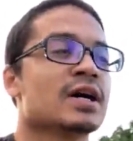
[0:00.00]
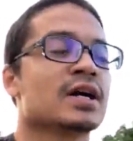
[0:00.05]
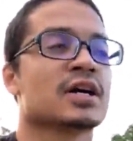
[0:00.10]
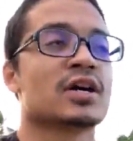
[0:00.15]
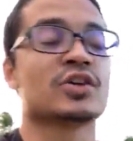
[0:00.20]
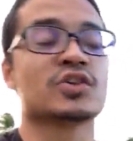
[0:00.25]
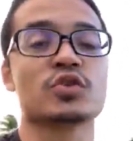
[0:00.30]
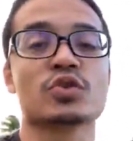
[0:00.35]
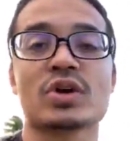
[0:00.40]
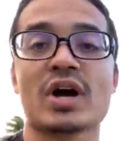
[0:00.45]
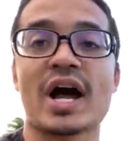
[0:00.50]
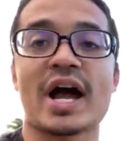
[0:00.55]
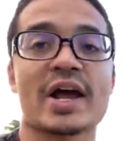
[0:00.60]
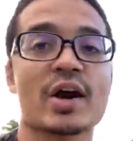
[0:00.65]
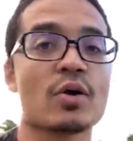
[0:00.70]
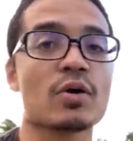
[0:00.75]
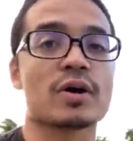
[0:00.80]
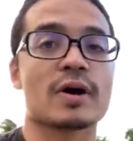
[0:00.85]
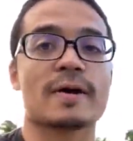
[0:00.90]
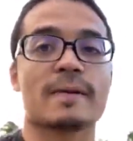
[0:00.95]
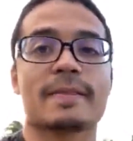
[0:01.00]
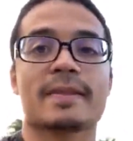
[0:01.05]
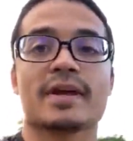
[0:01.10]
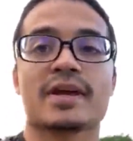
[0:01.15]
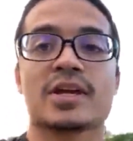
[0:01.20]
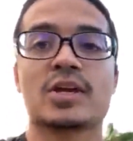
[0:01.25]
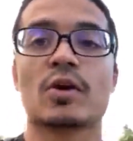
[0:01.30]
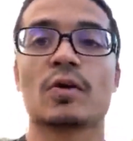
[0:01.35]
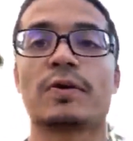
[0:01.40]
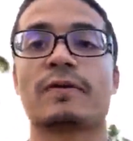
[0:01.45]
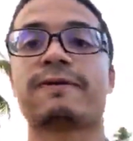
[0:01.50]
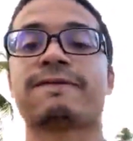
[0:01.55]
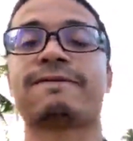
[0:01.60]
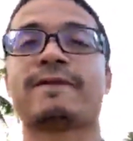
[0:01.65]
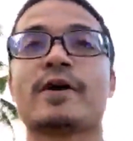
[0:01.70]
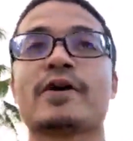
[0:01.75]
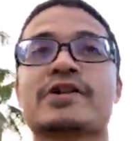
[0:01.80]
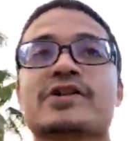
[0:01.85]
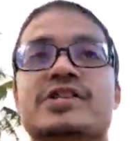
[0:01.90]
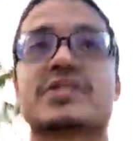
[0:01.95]
Kazuto Ioka, you know, the
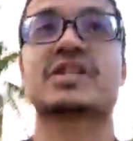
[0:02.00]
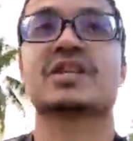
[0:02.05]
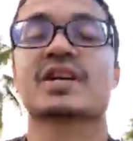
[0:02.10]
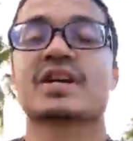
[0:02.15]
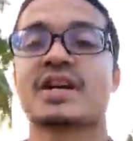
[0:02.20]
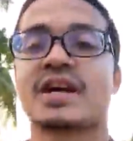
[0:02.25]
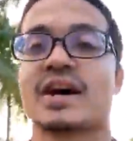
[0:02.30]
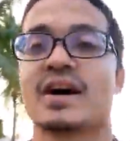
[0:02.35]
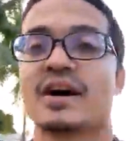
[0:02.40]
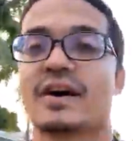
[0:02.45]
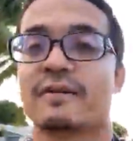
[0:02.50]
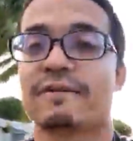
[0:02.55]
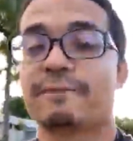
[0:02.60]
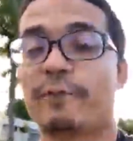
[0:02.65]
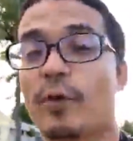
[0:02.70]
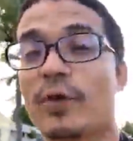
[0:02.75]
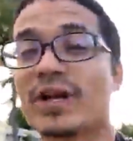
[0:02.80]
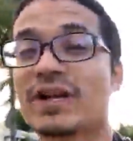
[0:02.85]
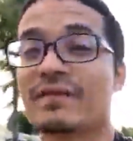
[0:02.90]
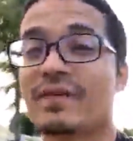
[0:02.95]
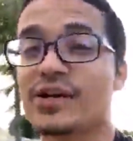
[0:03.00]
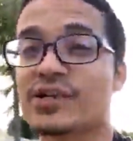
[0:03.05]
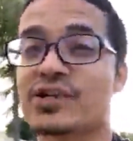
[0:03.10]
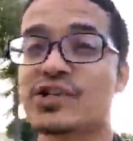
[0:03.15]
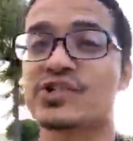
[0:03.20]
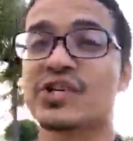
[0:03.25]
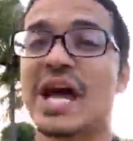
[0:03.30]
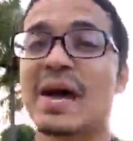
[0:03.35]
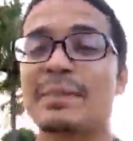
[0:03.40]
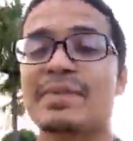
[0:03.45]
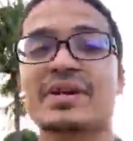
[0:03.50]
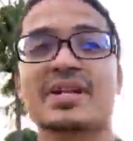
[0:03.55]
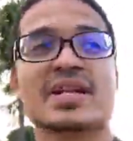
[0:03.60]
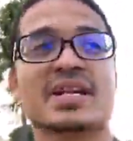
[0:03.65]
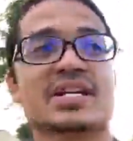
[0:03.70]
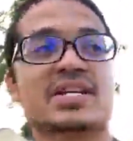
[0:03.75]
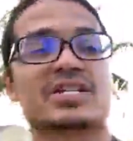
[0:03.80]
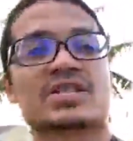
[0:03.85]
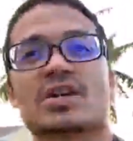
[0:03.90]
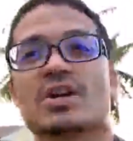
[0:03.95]
first uh, four division
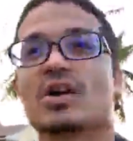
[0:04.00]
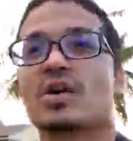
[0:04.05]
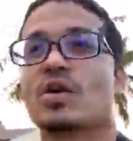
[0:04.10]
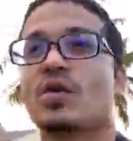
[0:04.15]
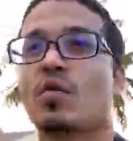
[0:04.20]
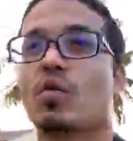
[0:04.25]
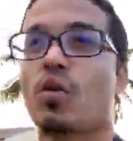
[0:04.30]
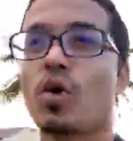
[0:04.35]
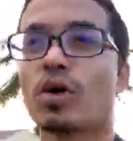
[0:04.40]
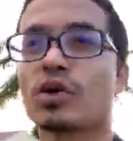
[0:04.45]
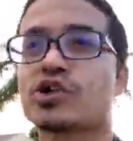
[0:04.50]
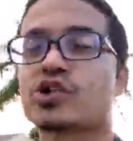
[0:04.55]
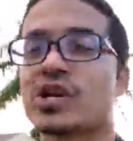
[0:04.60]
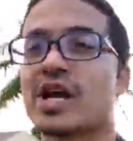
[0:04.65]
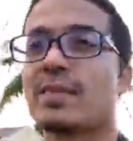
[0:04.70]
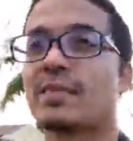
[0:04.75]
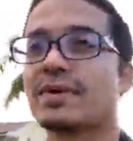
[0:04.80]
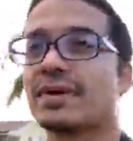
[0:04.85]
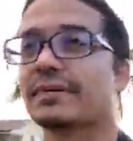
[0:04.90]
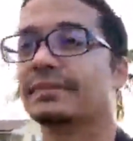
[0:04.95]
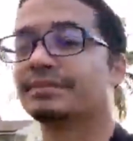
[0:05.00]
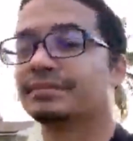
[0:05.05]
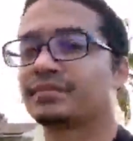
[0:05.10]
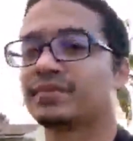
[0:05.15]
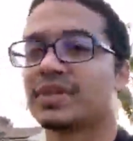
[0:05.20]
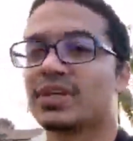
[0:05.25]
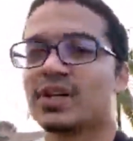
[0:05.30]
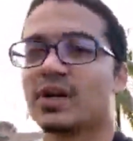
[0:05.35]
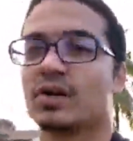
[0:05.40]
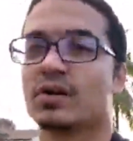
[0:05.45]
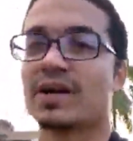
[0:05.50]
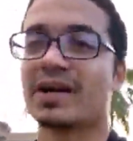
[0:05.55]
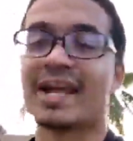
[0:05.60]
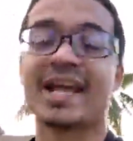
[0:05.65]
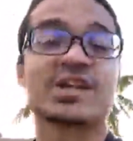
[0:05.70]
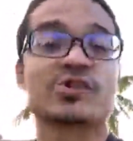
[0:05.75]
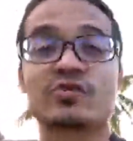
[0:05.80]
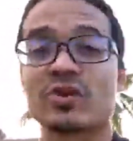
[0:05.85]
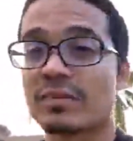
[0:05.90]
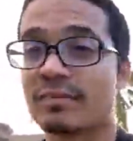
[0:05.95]
Japanese world champion, you know, in the
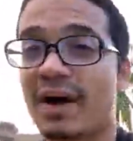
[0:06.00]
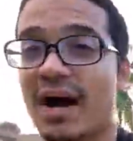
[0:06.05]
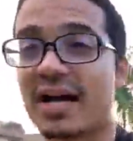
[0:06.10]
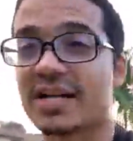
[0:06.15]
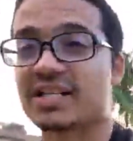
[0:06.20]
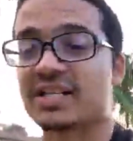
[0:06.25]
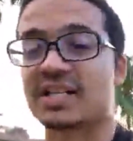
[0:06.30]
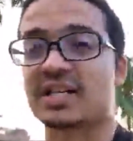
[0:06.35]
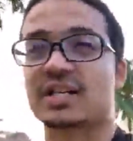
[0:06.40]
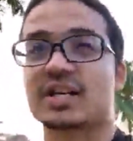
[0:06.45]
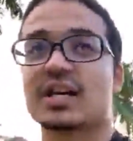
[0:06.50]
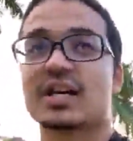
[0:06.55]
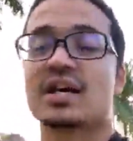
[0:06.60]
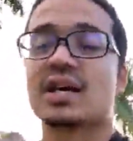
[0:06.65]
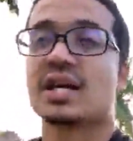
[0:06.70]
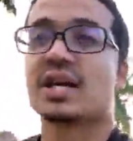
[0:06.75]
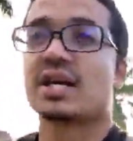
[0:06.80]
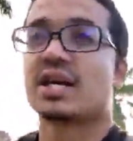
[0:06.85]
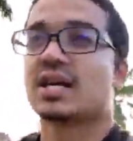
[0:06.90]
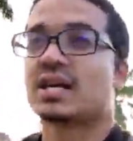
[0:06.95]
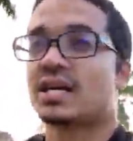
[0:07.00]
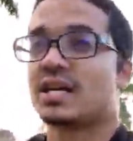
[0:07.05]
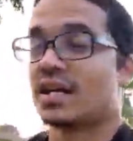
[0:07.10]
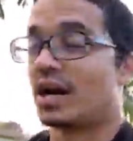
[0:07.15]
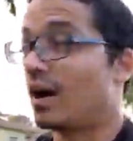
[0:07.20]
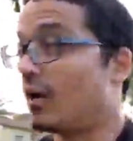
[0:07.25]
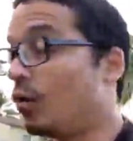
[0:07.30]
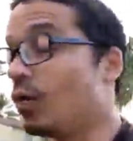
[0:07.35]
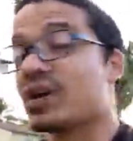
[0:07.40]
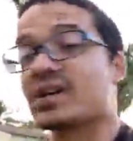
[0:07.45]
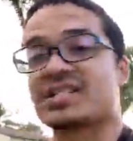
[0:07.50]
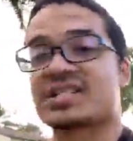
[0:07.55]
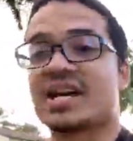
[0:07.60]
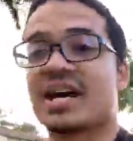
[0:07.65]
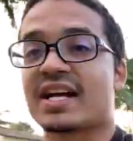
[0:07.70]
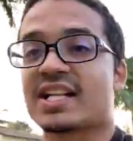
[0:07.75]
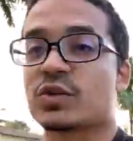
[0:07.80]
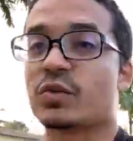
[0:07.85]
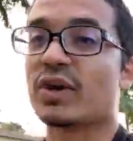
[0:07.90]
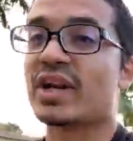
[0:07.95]
history of boxing. On one
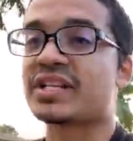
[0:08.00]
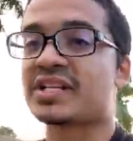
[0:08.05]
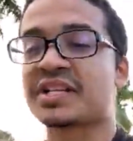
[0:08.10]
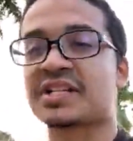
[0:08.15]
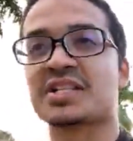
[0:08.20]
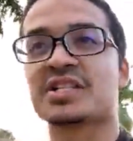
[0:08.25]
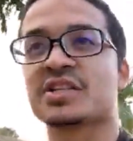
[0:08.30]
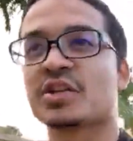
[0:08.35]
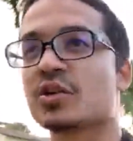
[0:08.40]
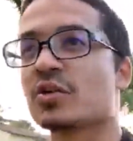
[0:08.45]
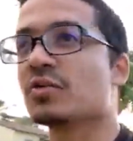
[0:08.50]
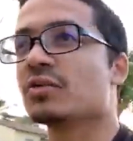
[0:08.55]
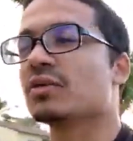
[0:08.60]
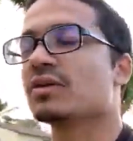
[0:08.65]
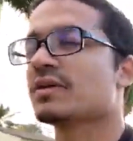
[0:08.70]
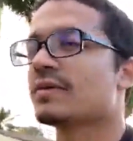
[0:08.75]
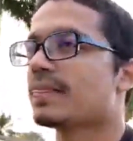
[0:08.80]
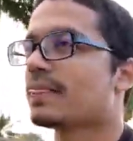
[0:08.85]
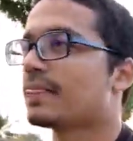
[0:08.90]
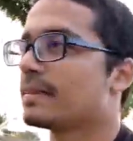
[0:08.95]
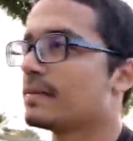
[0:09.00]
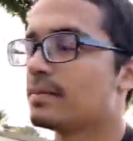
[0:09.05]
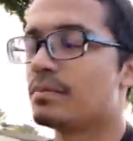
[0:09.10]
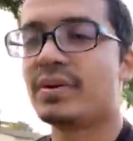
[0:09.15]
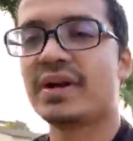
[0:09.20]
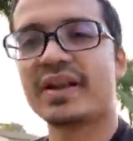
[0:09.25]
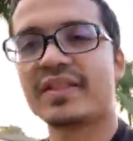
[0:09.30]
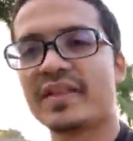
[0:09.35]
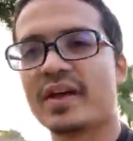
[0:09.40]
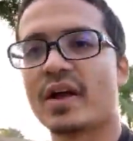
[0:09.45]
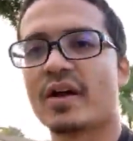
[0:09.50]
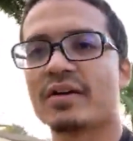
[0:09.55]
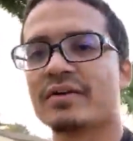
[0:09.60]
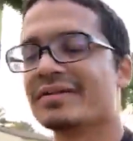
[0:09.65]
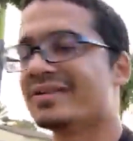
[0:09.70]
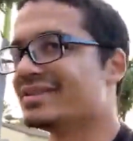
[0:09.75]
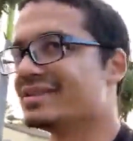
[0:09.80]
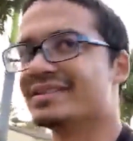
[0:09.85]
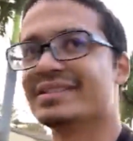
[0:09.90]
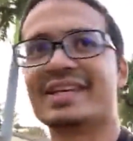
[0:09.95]
side, twenty-six and two, been in there,
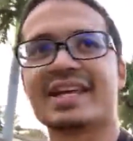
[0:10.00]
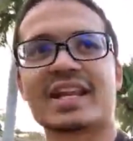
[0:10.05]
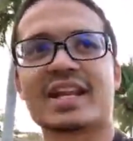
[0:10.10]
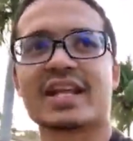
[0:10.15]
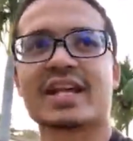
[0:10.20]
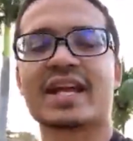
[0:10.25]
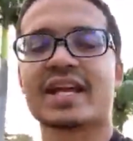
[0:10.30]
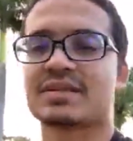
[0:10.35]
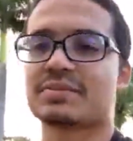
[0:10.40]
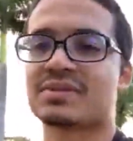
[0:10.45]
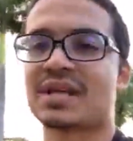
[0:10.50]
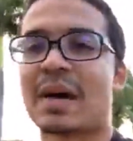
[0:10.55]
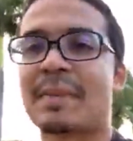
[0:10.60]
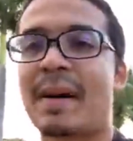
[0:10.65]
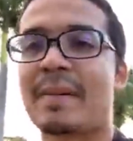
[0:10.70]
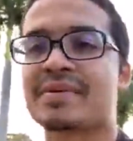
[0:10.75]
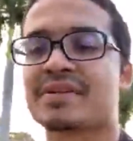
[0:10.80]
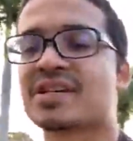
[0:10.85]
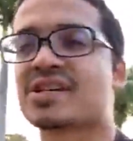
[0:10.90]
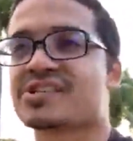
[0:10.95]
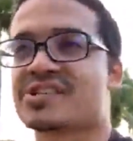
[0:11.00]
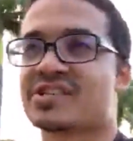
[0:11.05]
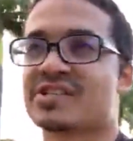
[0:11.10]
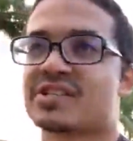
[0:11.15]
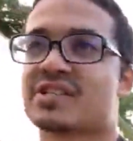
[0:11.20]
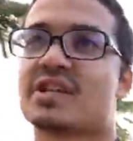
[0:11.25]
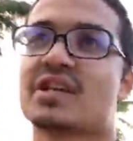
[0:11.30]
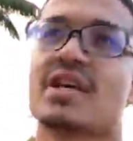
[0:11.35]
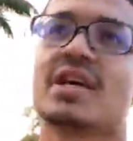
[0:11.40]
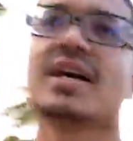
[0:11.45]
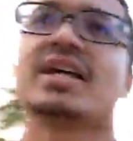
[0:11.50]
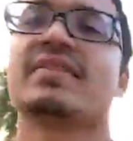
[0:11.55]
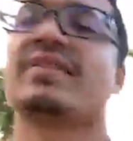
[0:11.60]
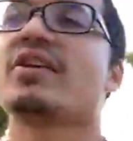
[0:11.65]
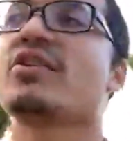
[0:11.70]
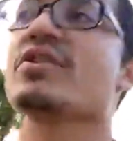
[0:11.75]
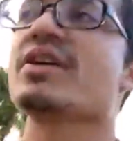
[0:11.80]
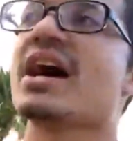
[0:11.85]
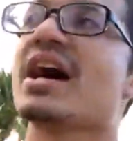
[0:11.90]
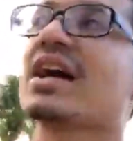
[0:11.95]
did it against some top opposition.
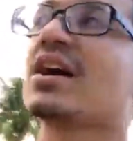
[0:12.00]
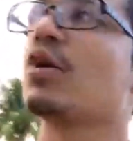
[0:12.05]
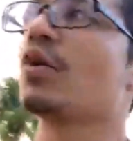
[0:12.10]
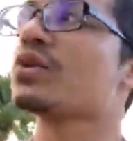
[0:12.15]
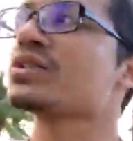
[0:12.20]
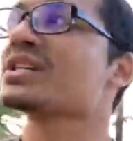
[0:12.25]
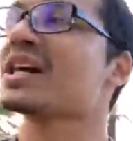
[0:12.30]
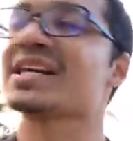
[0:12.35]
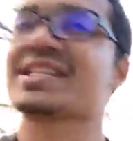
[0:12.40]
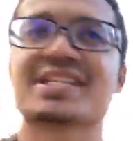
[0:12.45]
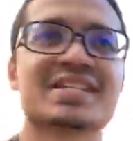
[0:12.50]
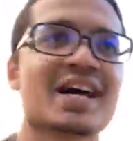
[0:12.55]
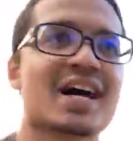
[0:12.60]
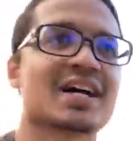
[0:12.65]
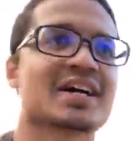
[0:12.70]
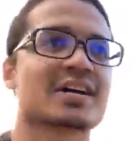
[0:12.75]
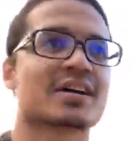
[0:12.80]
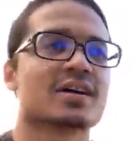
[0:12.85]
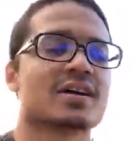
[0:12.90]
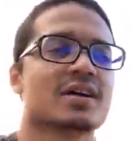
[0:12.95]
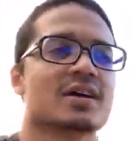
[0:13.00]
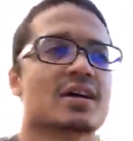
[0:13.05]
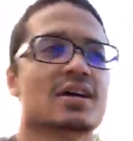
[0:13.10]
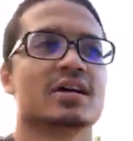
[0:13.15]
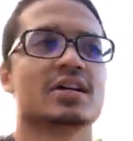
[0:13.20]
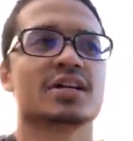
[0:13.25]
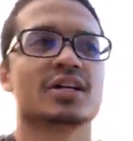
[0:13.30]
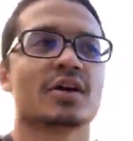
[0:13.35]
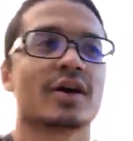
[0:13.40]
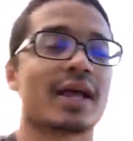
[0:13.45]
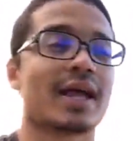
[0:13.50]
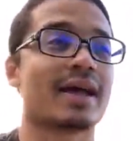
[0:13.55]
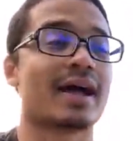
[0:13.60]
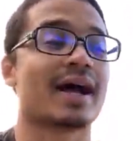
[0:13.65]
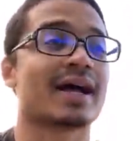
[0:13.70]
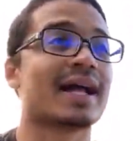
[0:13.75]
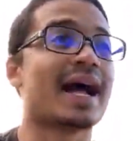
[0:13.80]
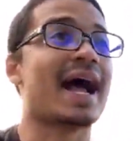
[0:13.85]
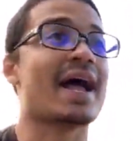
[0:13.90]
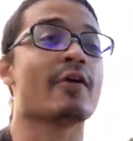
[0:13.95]
Then you got Kosei Tanaka, you know, a,
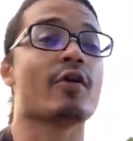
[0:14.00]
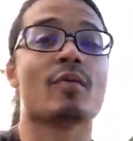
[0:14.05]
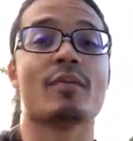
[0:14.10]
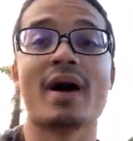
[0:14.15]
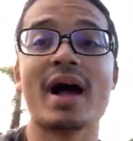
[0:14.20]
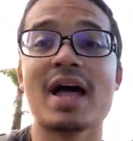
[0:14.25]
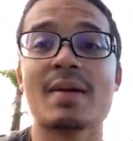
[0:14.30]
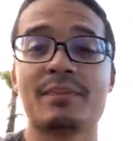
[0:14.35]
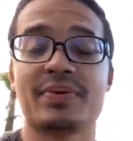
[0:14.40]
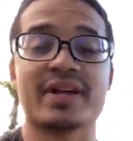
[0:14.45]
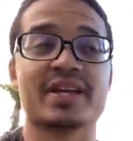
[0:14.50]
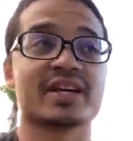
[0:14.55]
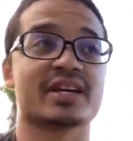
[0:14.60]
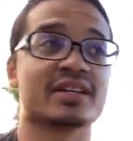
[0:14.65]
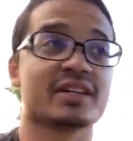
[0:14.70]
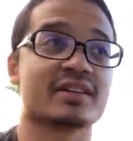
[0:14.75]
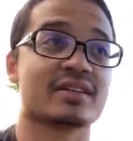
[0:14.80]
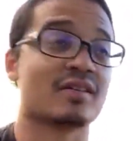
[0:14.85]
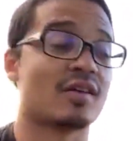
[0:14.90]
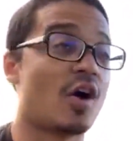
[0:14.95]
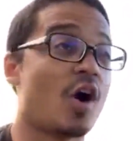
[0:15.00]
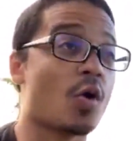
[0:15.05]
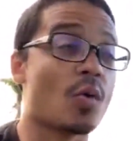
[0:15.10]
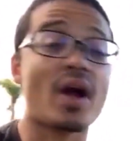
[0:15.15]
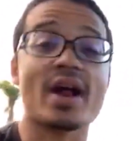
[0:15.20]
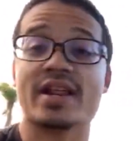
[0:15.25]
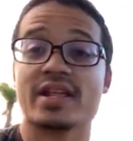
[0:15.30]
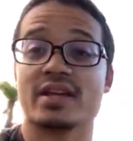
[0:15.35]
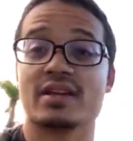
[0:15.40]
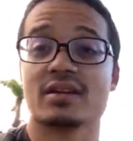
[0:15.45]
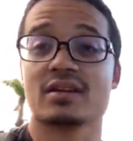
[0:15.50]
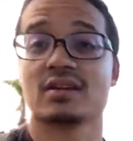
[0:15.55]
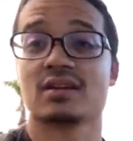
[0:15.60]
a guy who, in my opinion, already